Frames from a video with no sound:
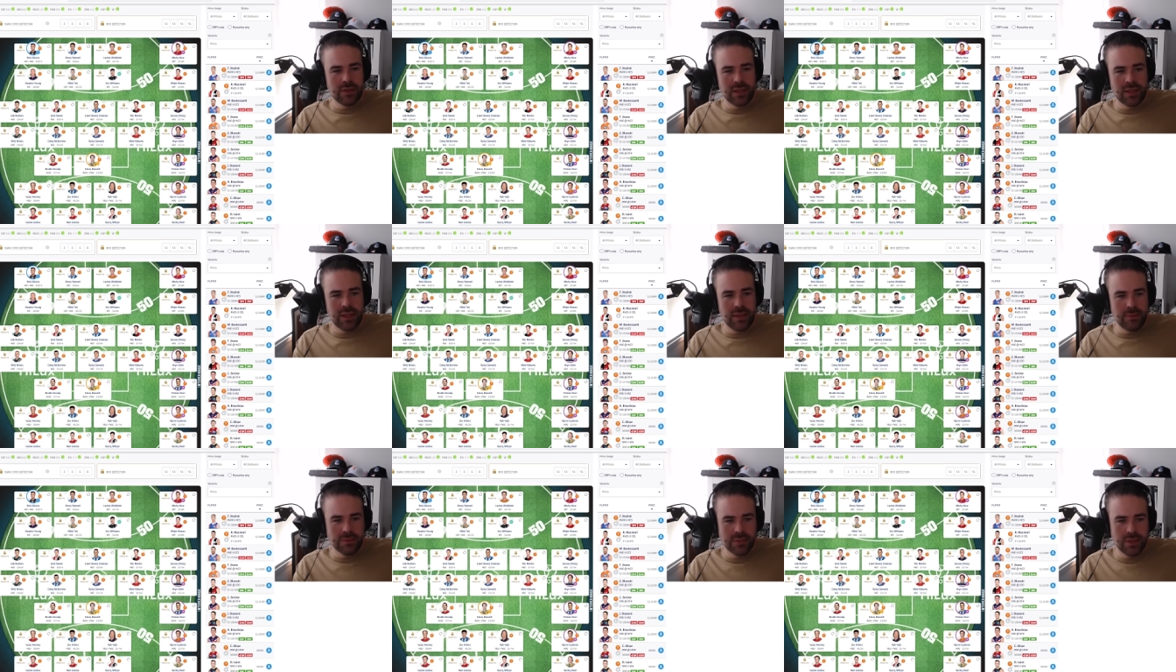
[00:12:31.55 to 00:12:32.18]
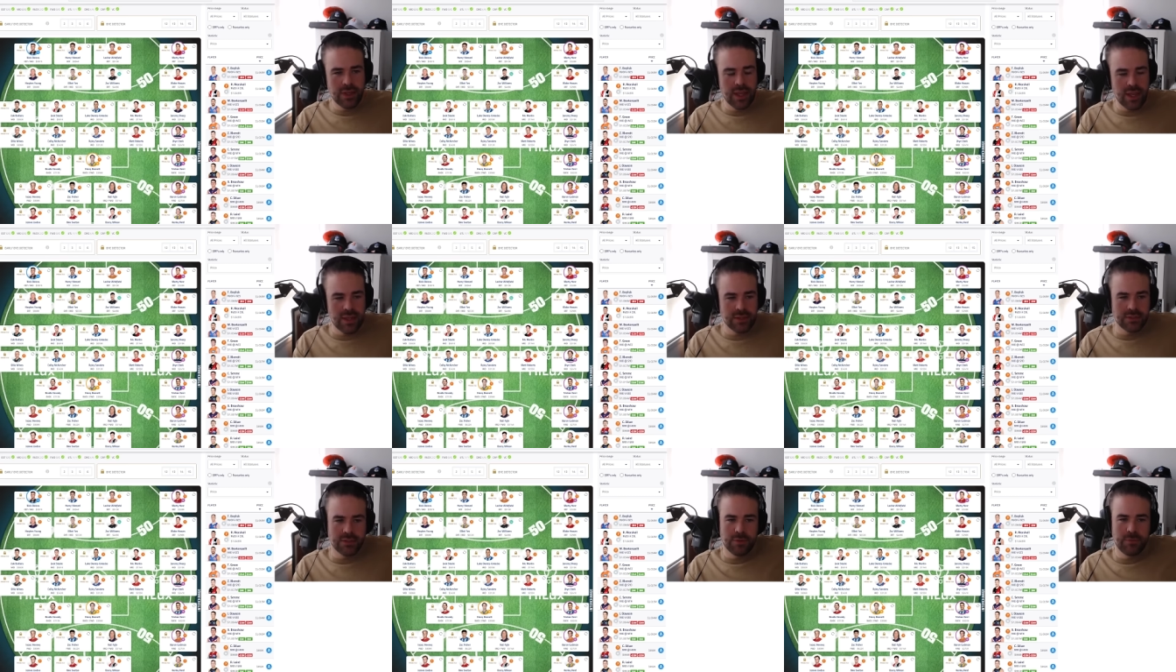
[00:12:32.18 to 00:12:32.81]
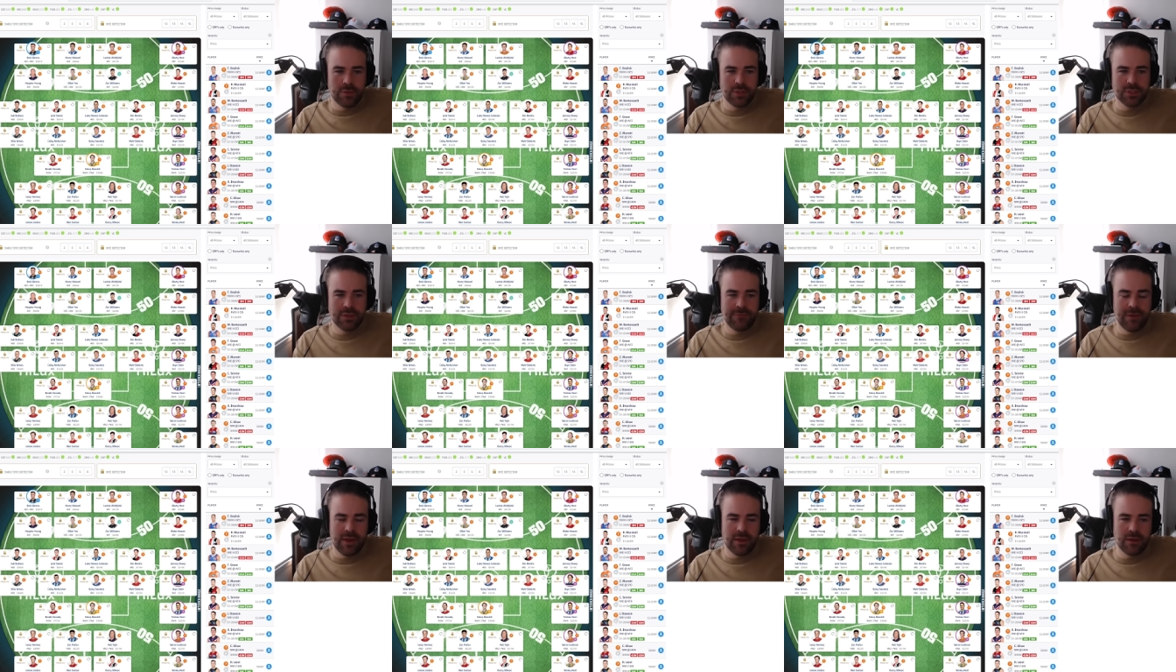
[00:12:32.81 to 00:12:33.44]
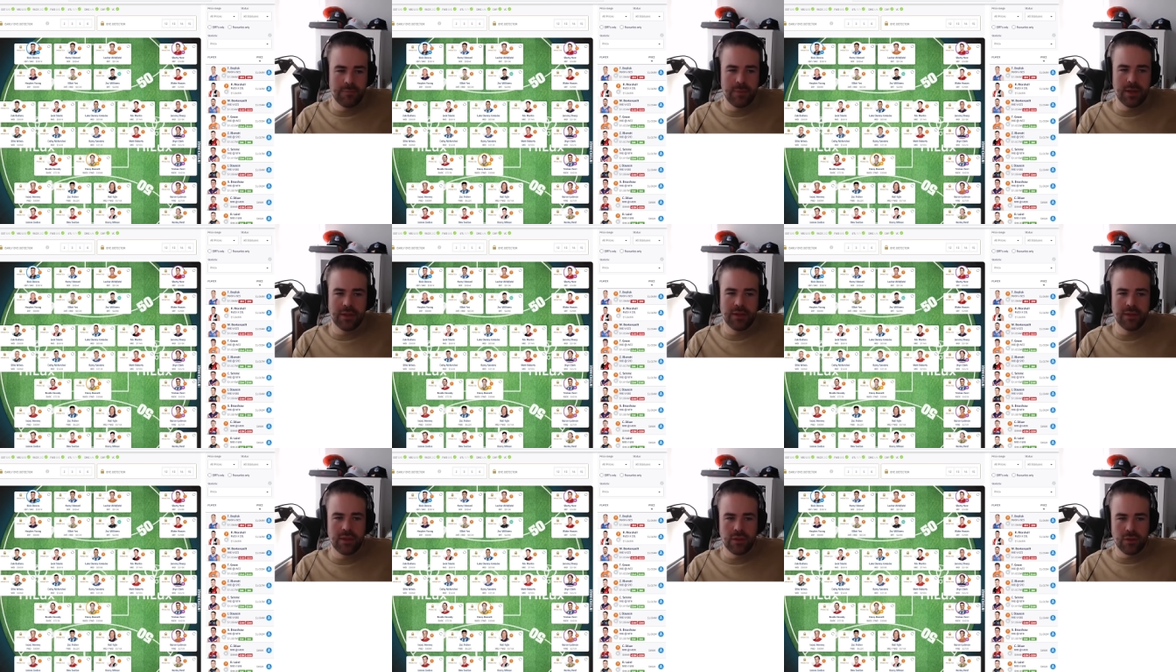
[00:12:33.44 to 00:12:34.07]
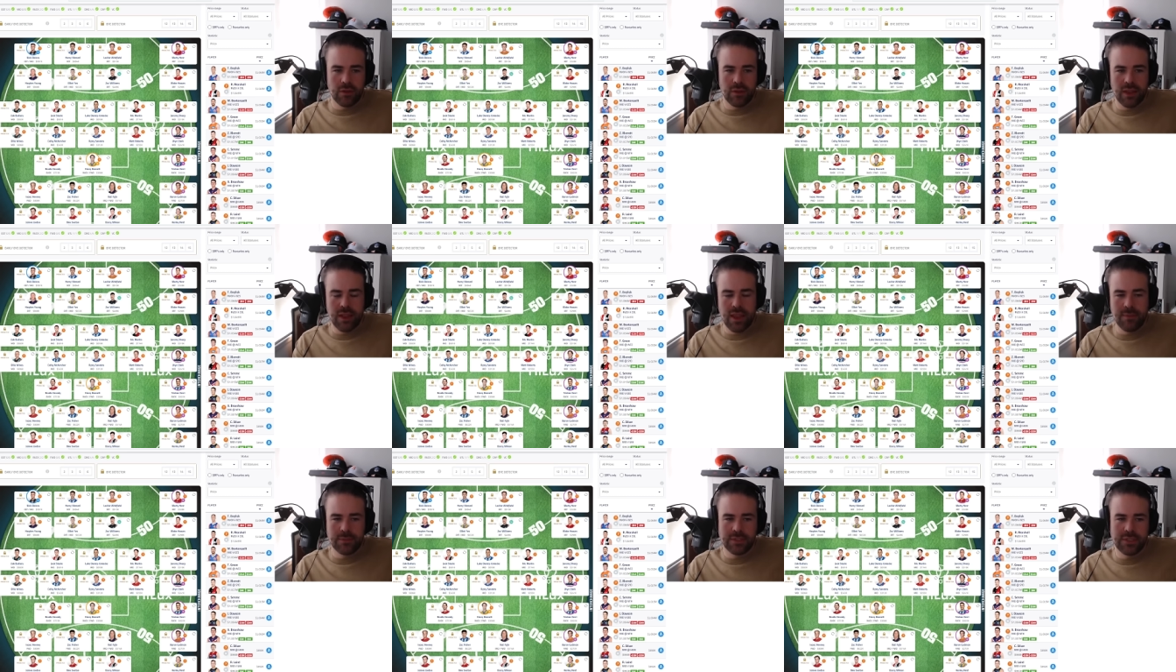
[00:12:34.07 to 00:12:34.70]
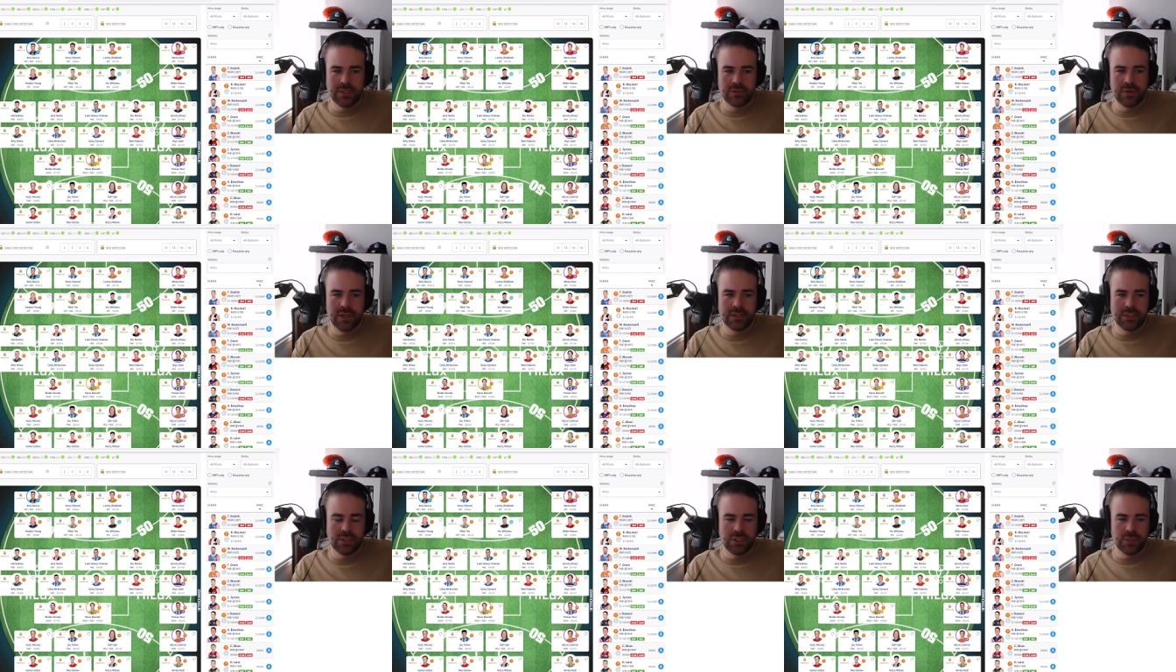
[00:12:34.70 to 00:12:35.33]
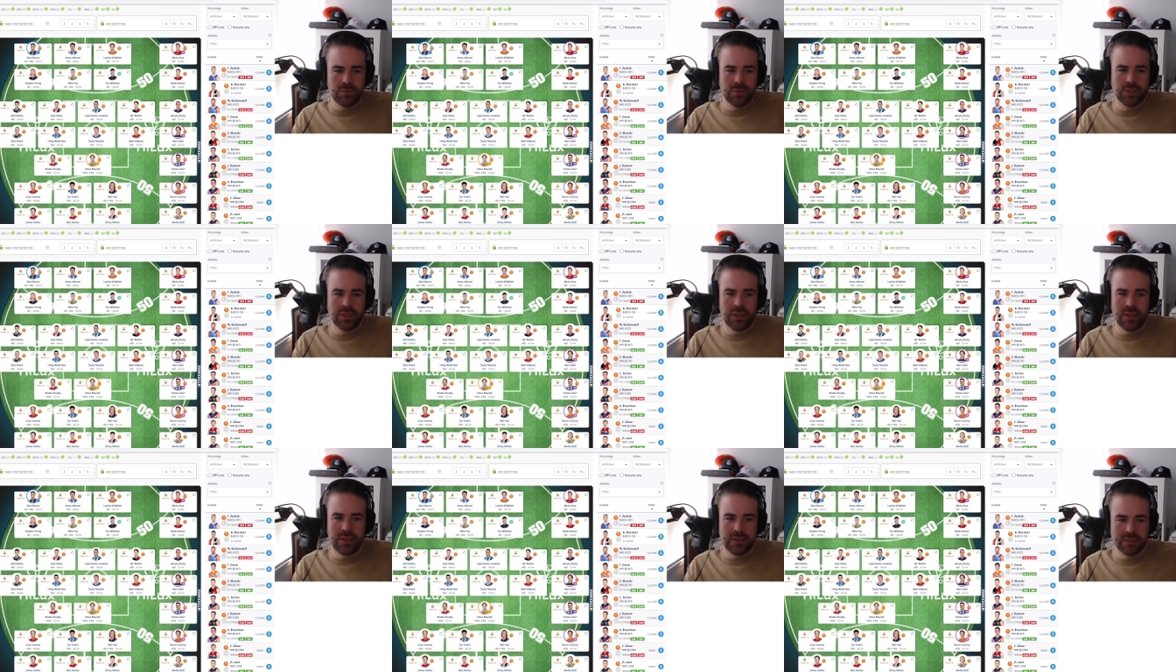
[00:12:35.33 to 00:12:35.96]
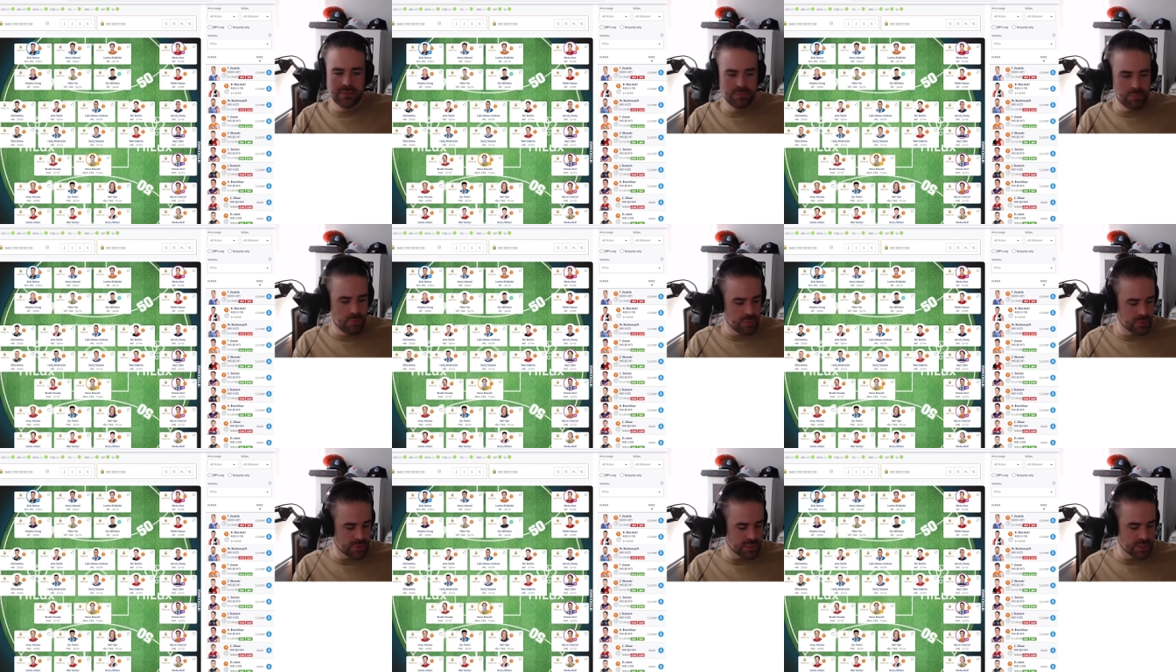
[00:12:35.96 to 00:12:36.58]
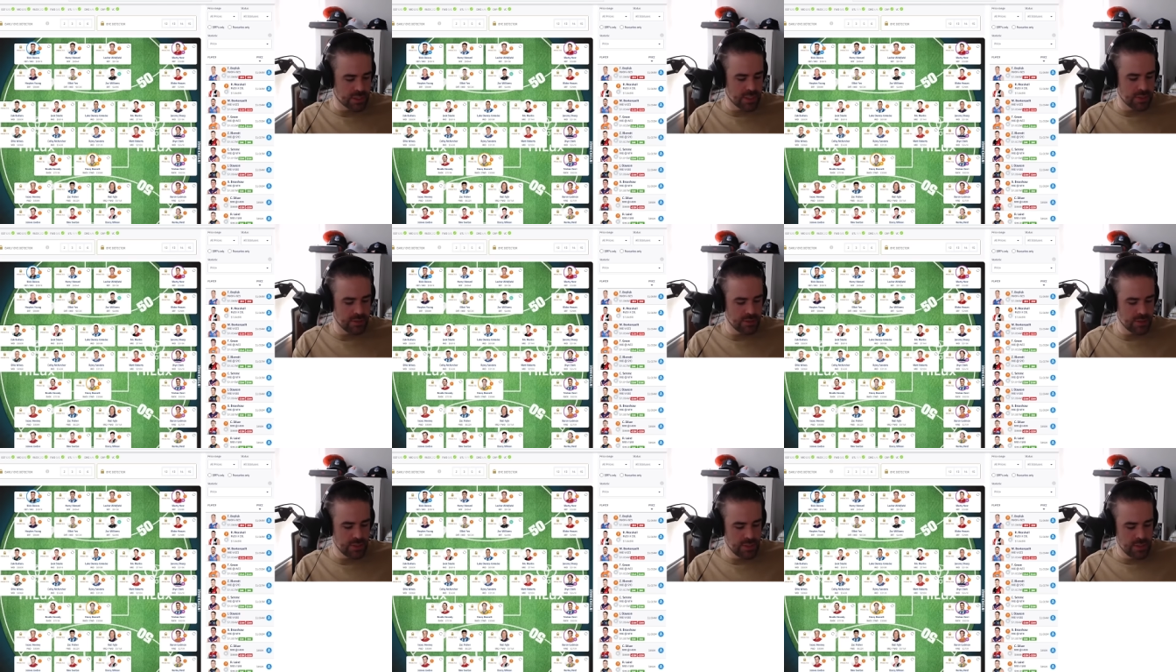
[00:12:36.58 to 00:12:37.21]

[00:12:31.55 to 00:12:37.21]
Like he was okay at stoppages, I found, but a lot of that game was in transition, which I think is port style.